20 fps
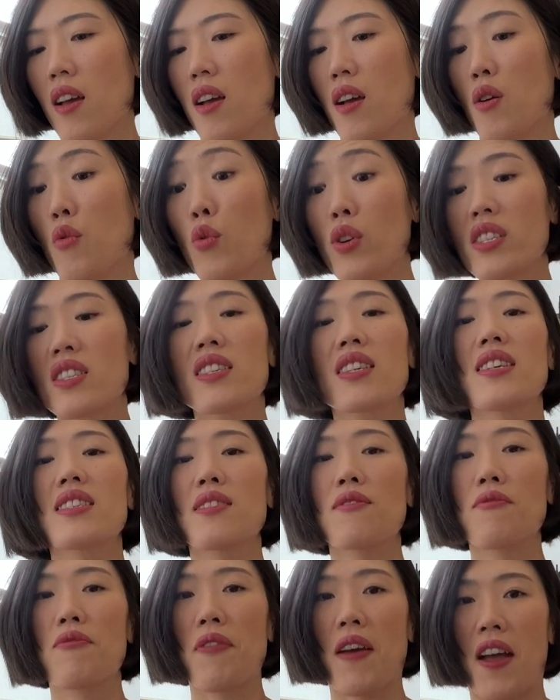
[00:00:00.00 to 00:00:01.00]
which
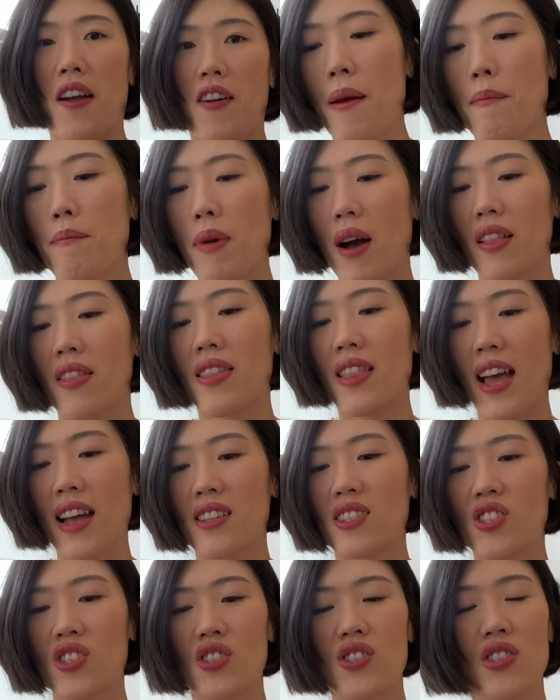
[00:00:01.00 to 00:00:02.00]
isn't fair, but
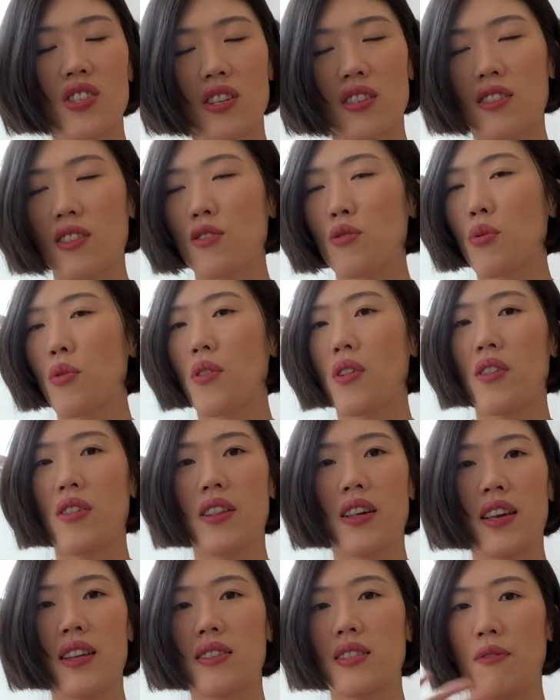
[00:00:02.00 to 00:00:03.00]
that's just a
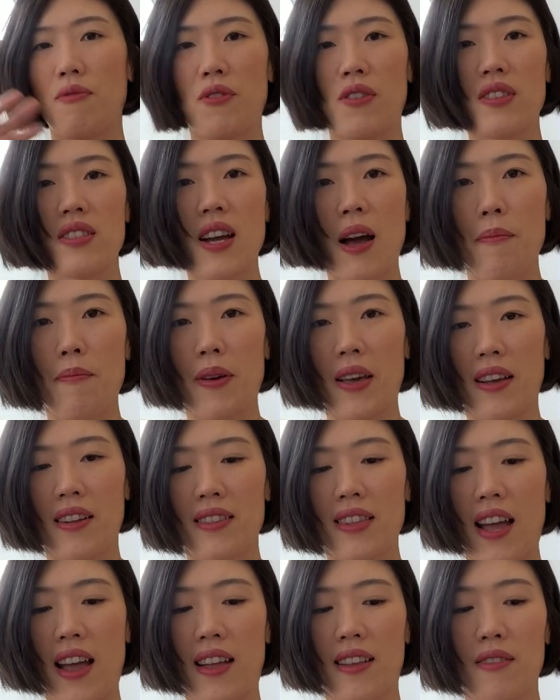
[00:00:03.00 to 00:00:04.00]
totally different topic
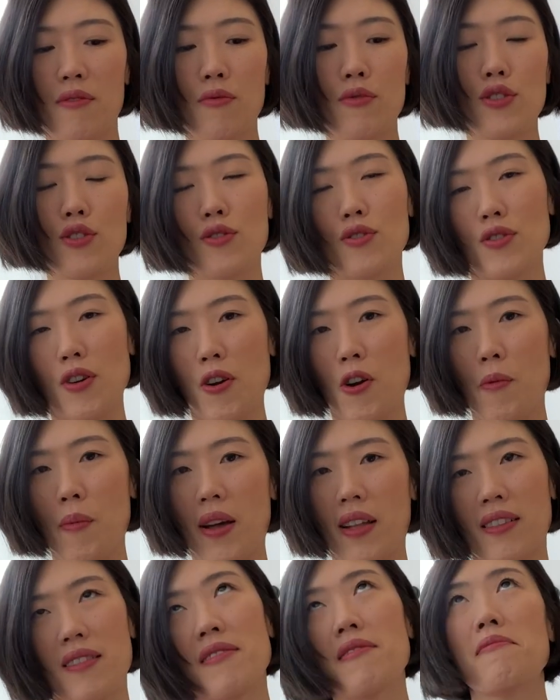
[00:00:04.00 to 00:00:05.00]
that we should talk
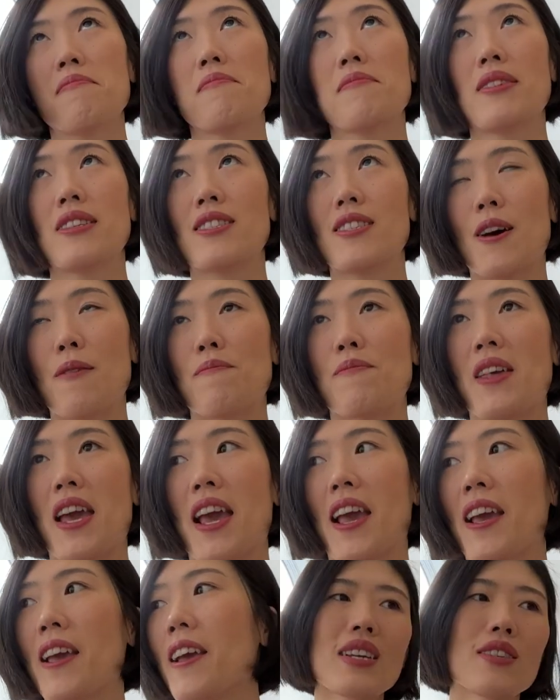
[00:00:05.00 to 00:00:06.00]
about
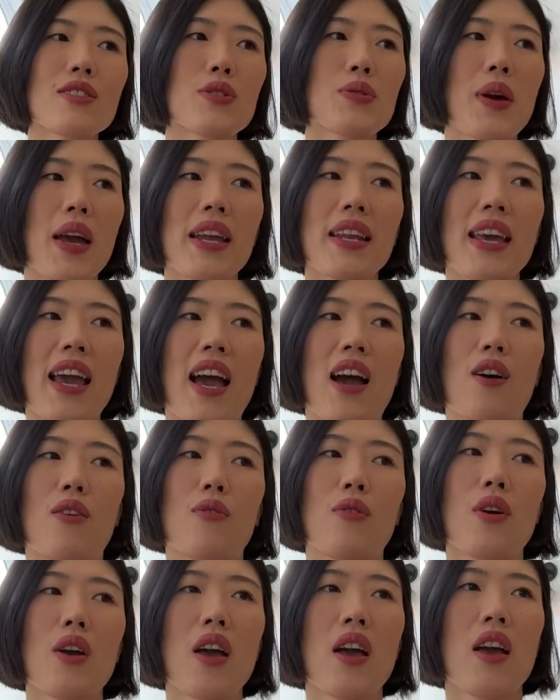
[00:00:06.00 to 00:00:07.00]
someday. So
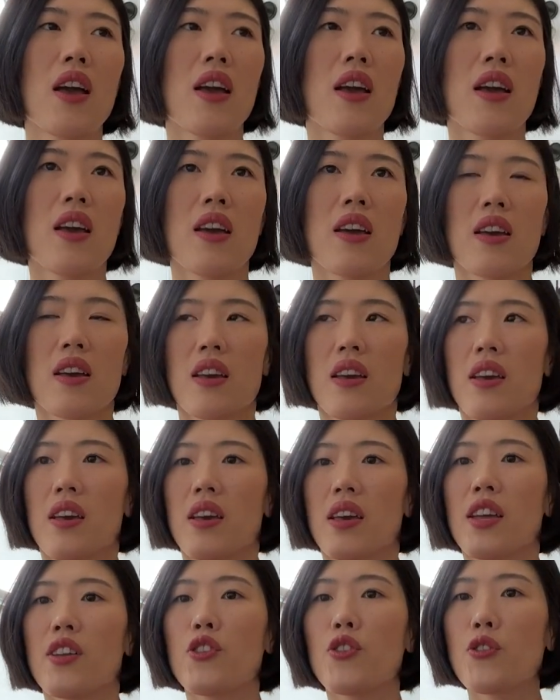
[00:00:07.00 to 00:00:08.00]
anyhow,
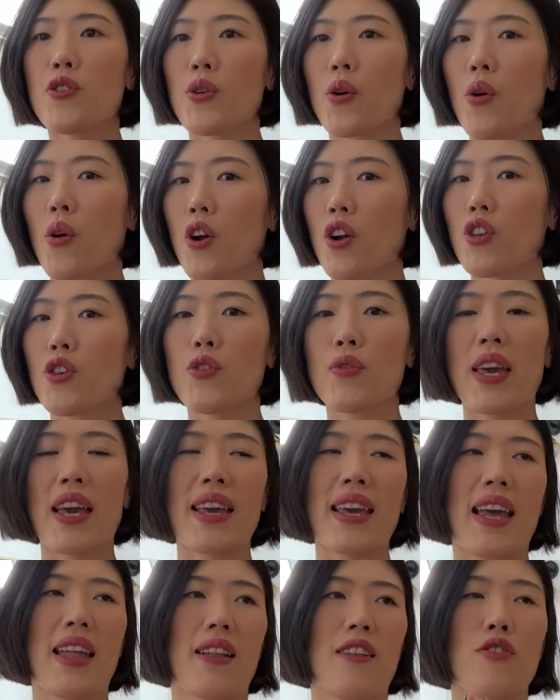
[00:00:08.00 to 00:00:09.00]
in New York, you
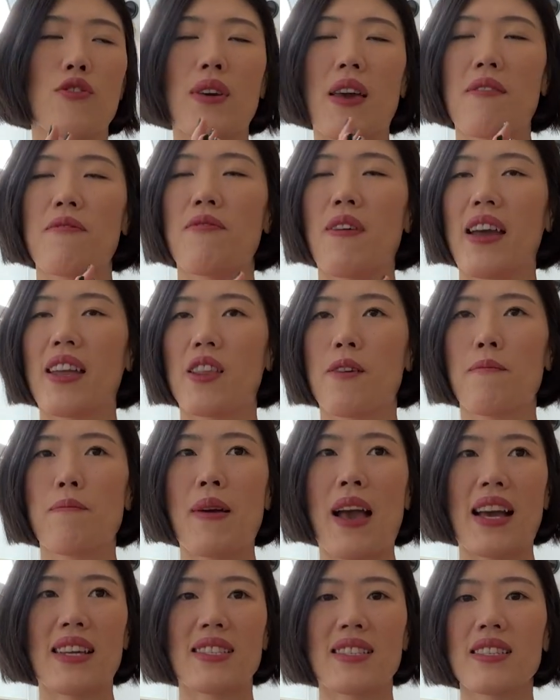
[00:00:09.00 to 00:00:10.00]
can find the
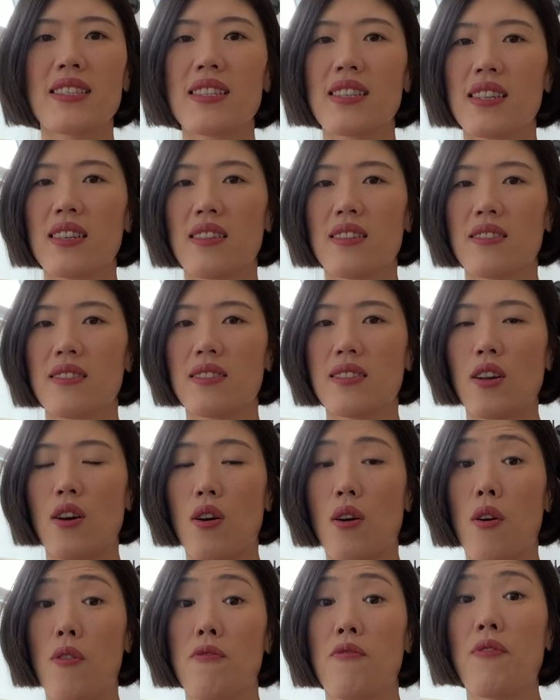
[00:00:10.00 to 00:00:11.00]
best deals
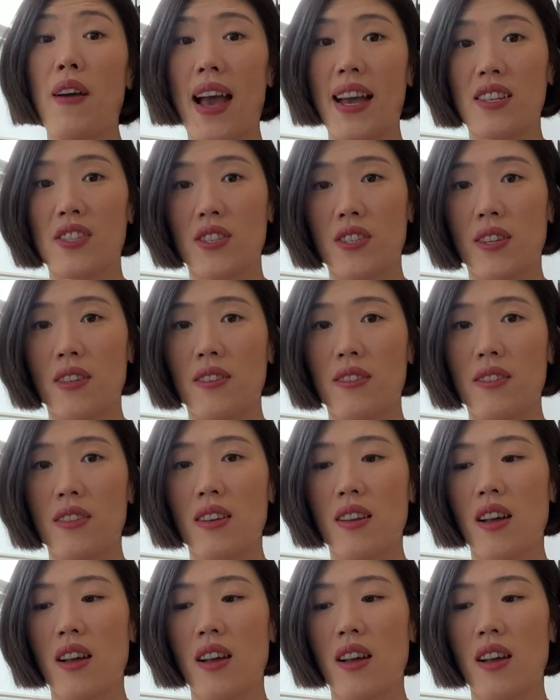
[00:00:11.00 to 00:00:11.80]
on fashion